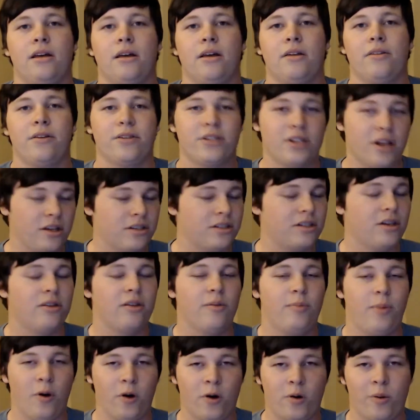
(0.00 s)
There's also the
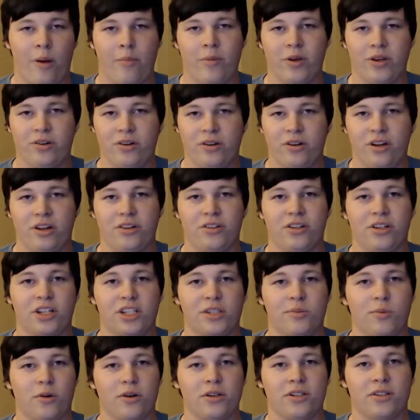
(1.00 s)
Pokemon Mystery Dungeon
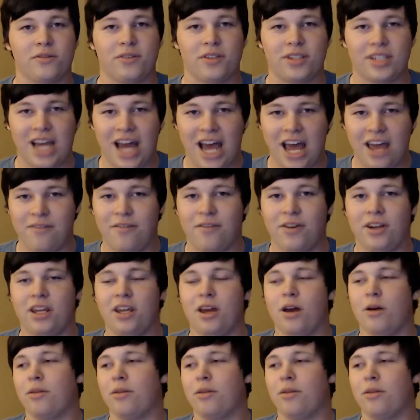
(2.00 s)
Explorers of Sky video.